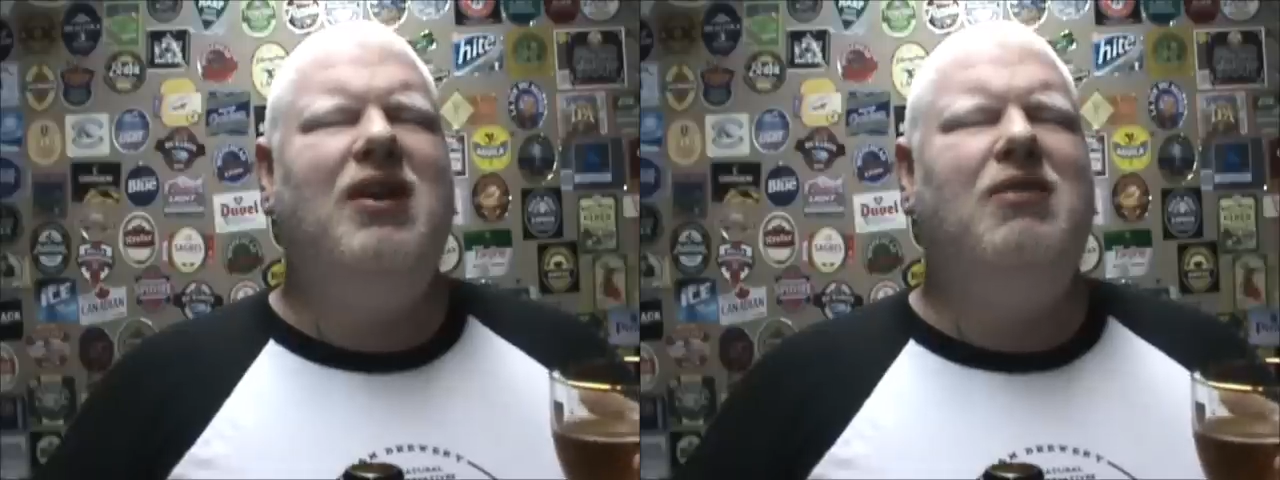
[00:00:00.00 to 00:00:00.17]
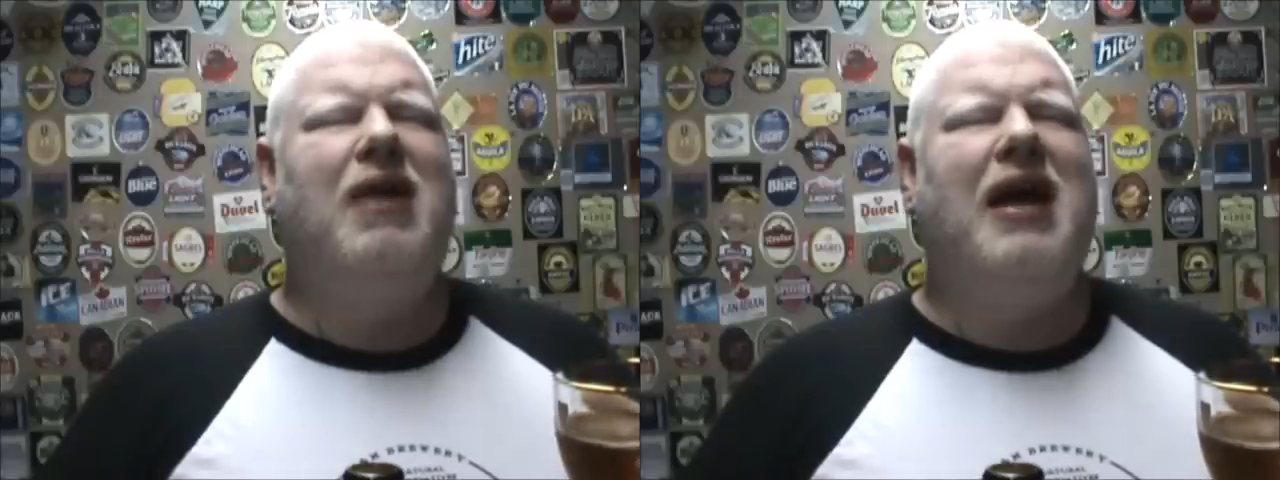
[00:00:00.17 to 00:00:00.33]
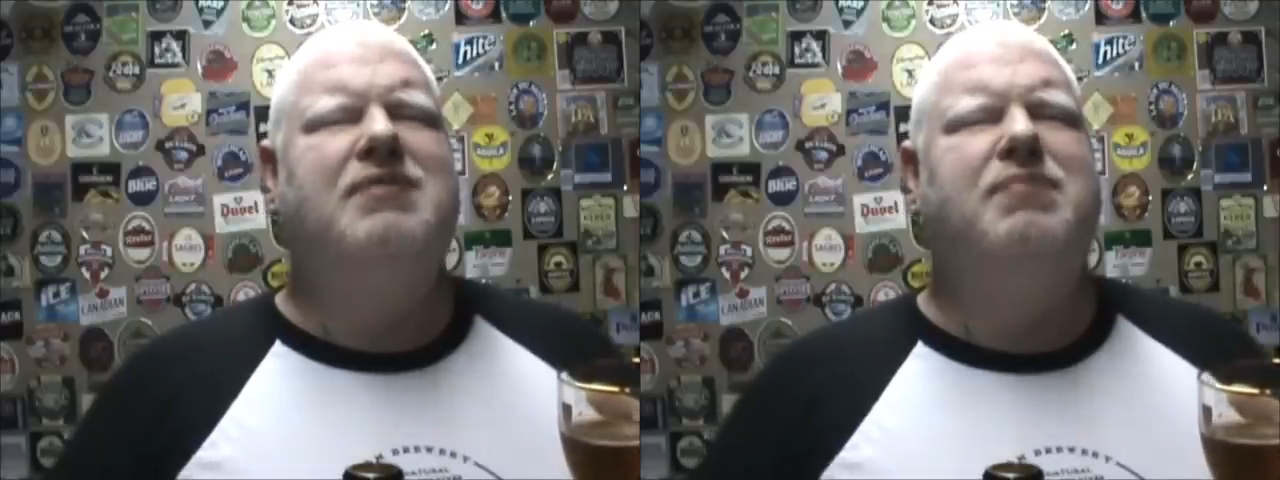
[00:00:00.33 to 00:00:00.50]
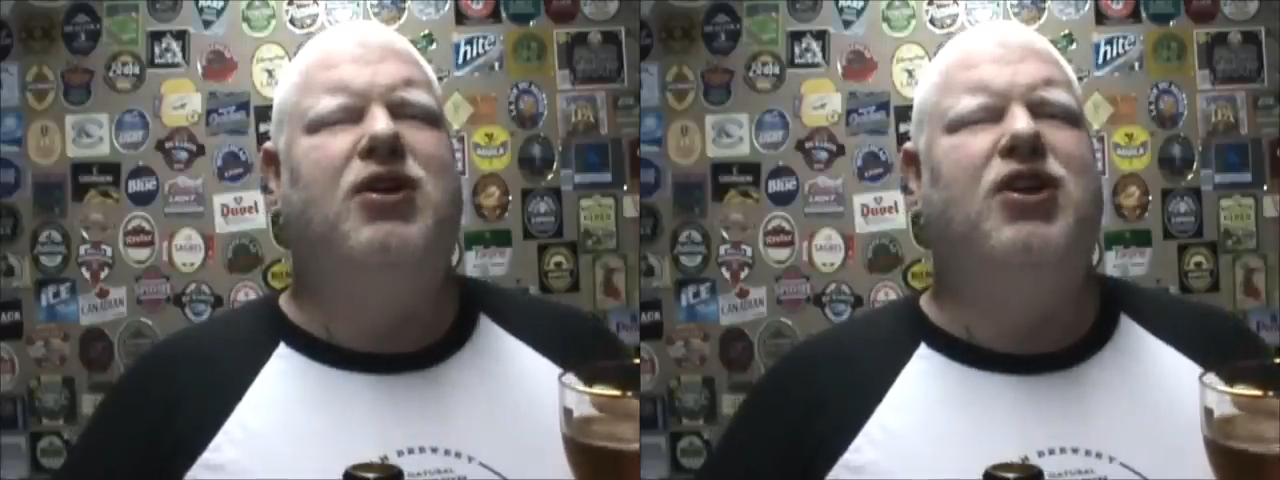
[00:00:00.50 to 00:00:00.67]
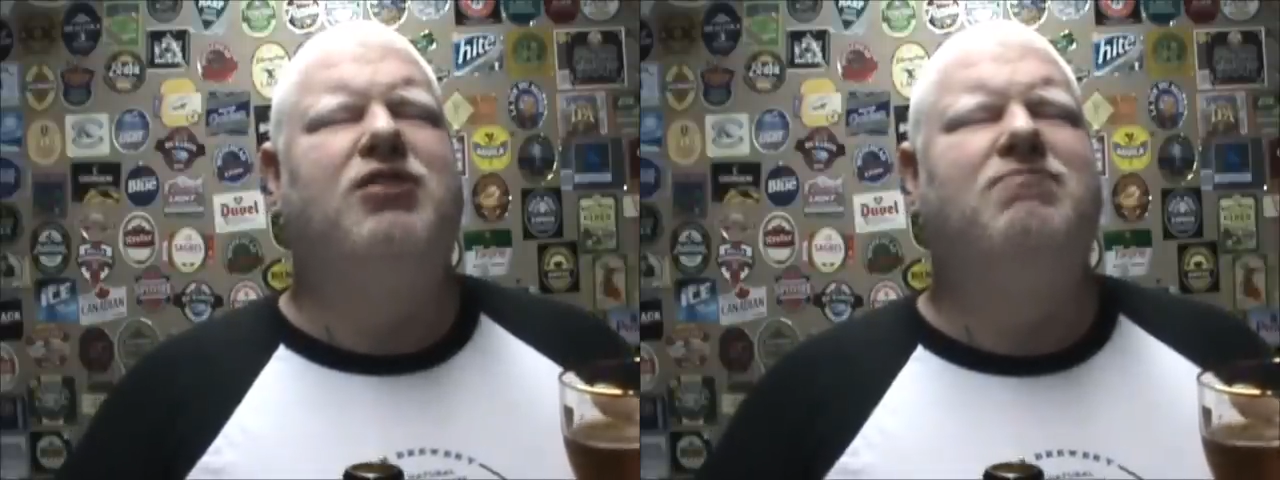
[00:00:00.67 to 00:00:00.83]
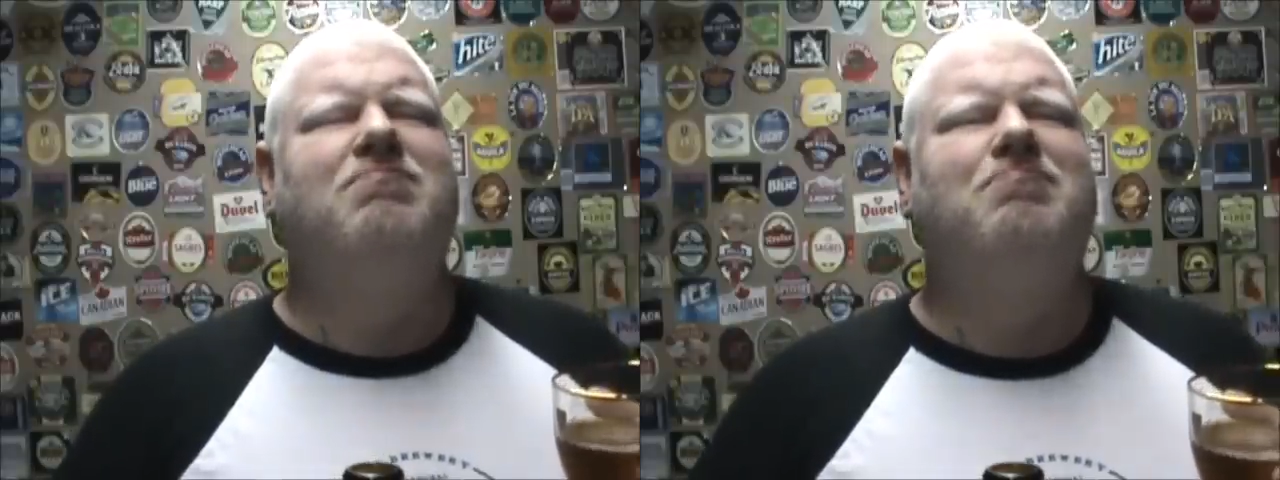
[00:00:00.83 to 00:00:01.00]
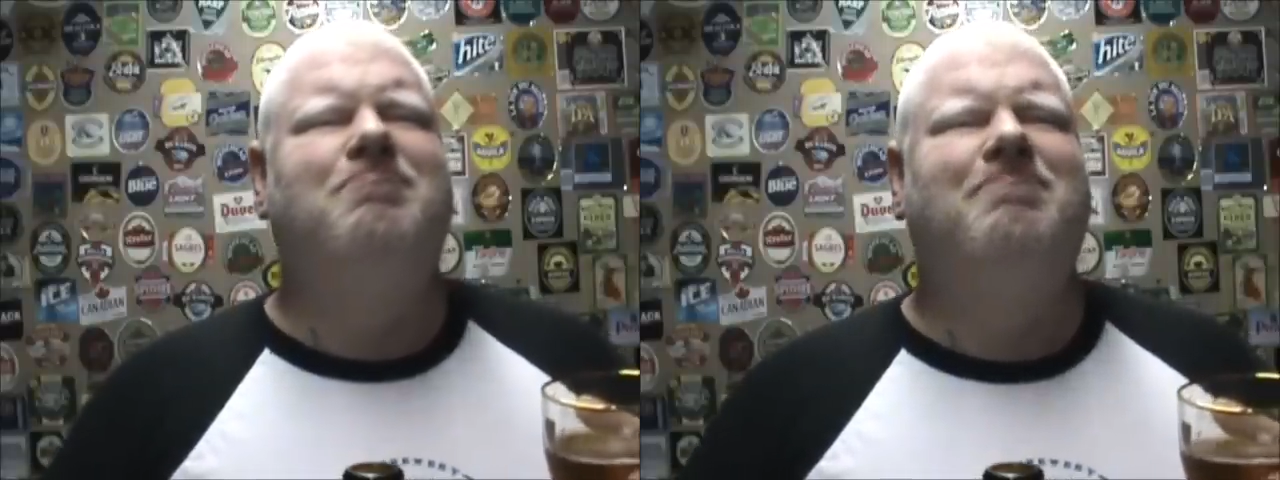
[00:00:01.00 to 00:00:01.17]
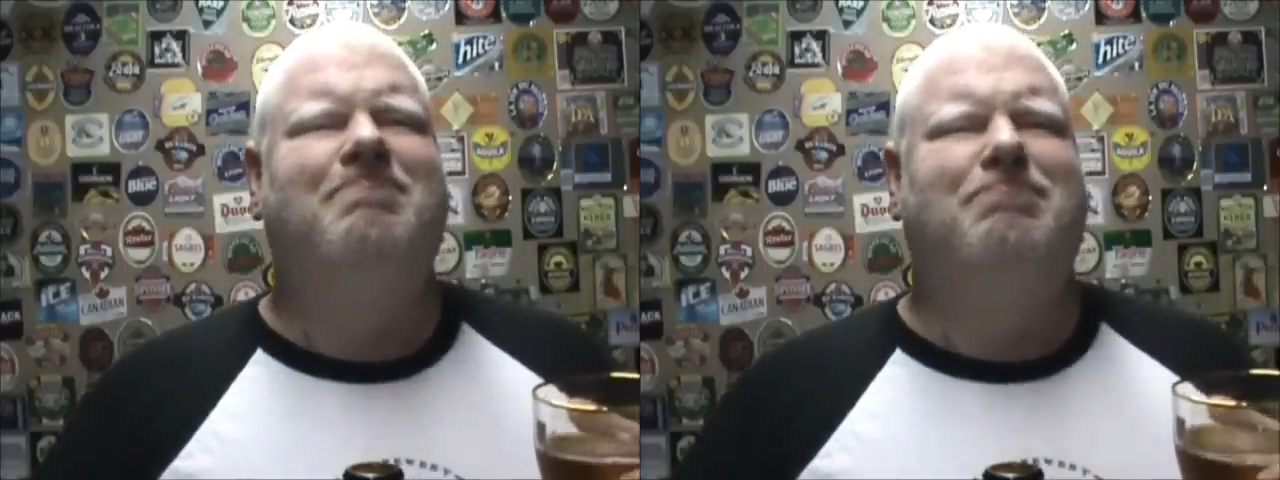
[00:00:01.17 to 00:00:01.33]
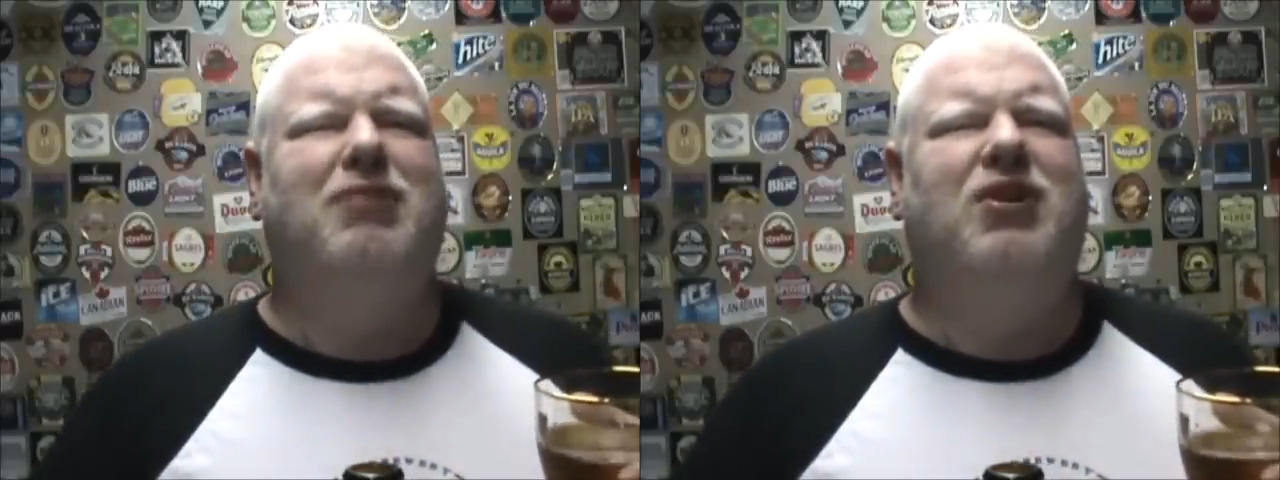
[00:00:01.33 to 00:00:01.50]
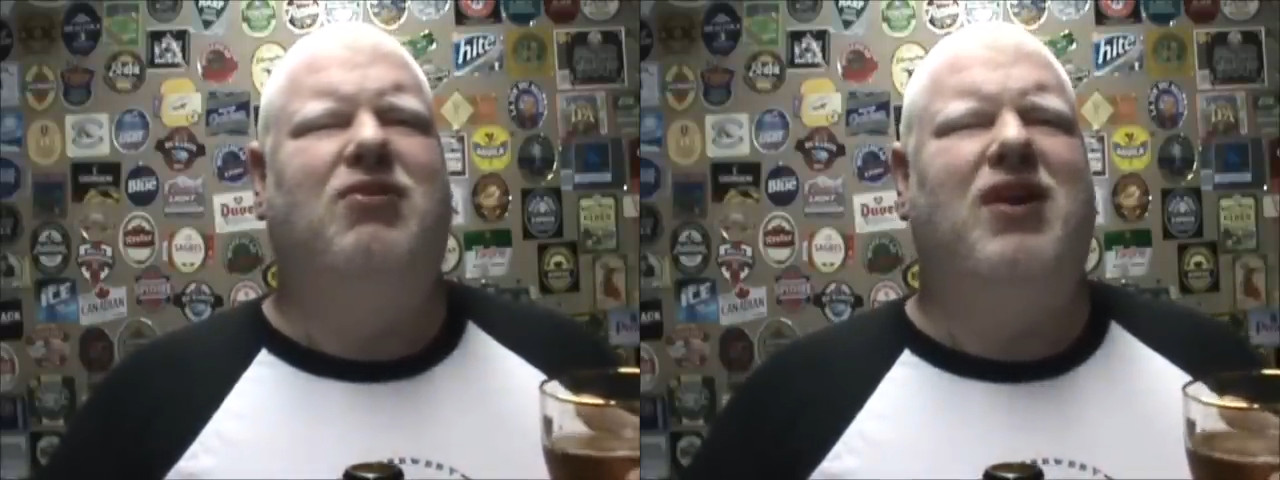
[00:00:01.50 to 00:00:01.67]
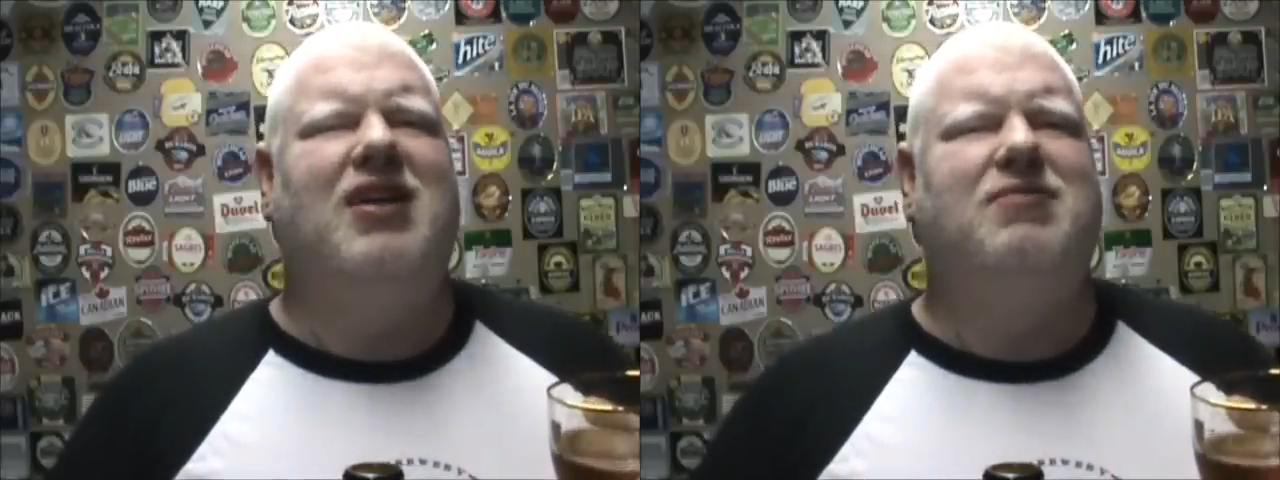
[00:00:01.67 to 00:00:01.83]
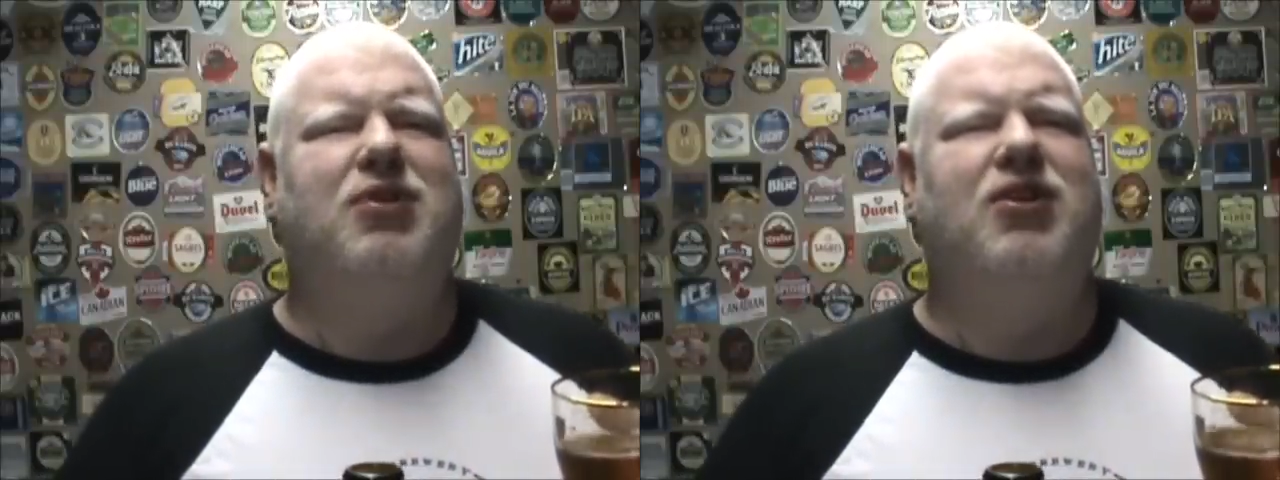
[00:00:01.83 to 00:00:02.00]
raspberry, bit of
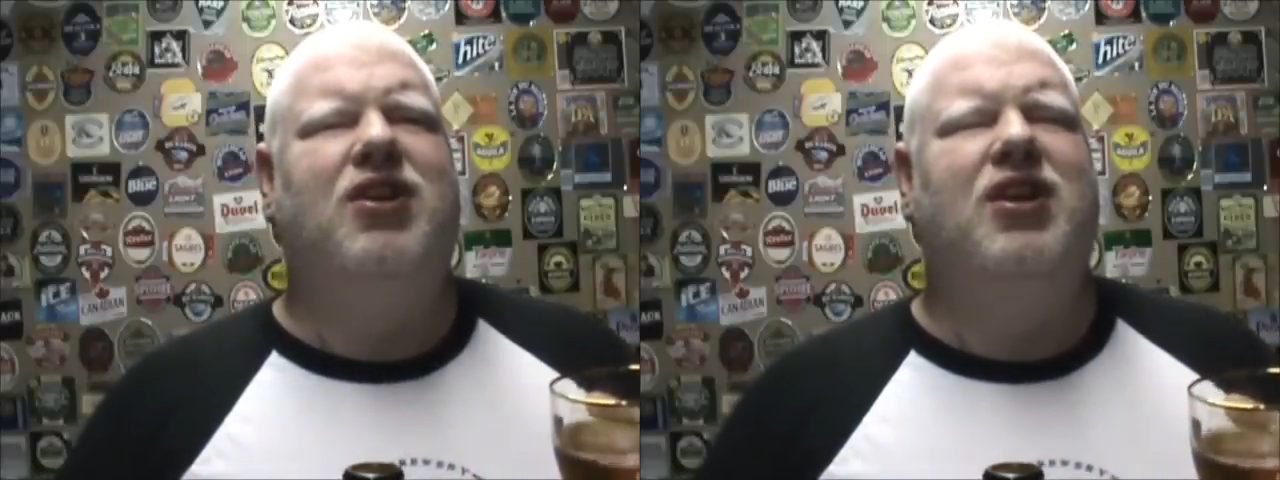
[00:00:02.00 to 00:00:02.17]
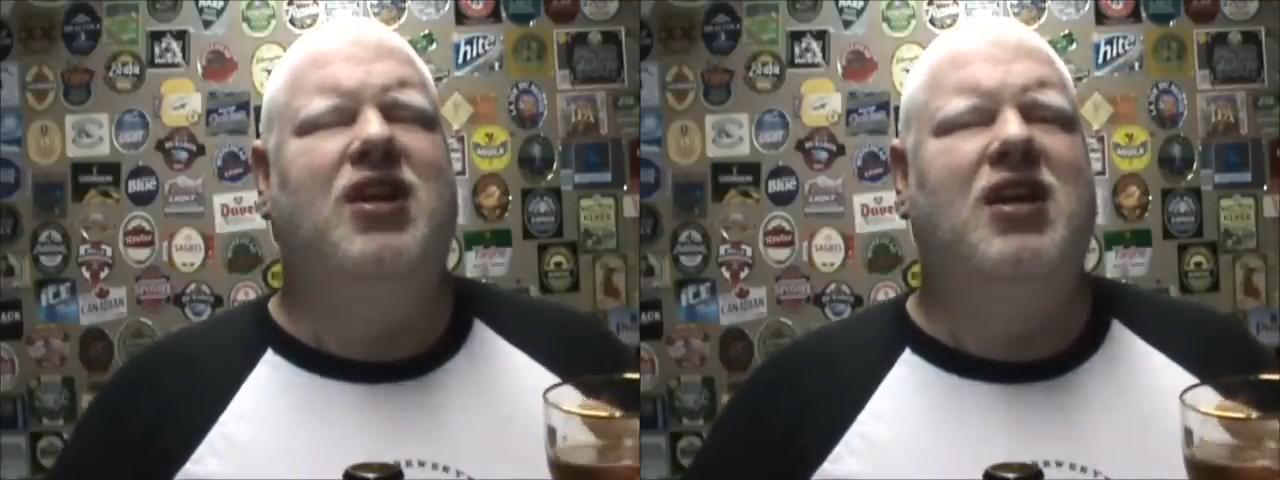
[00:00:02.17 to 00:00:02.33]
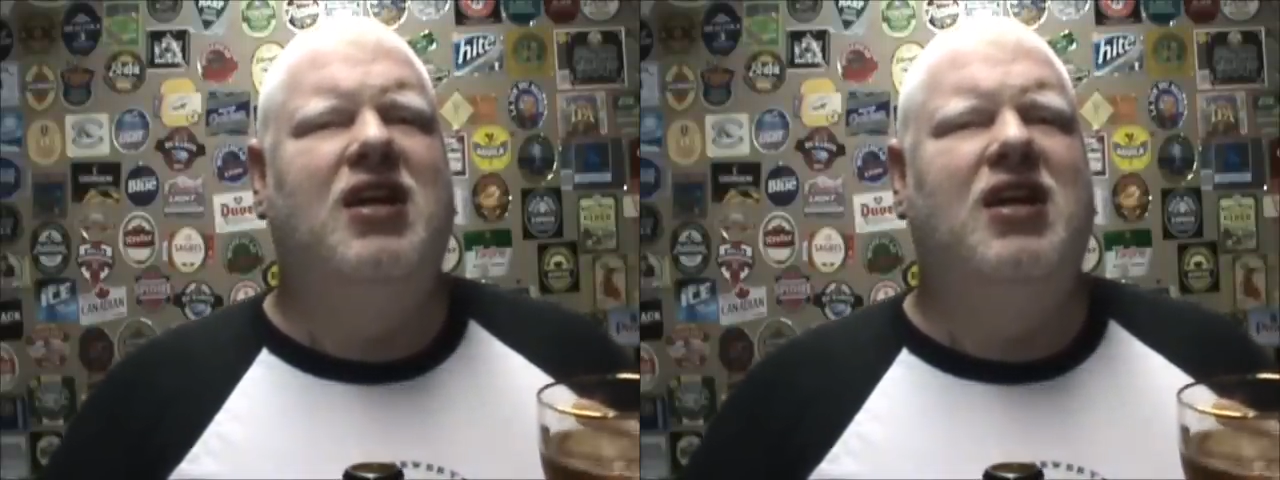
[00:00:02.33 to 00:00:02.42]
raspberry,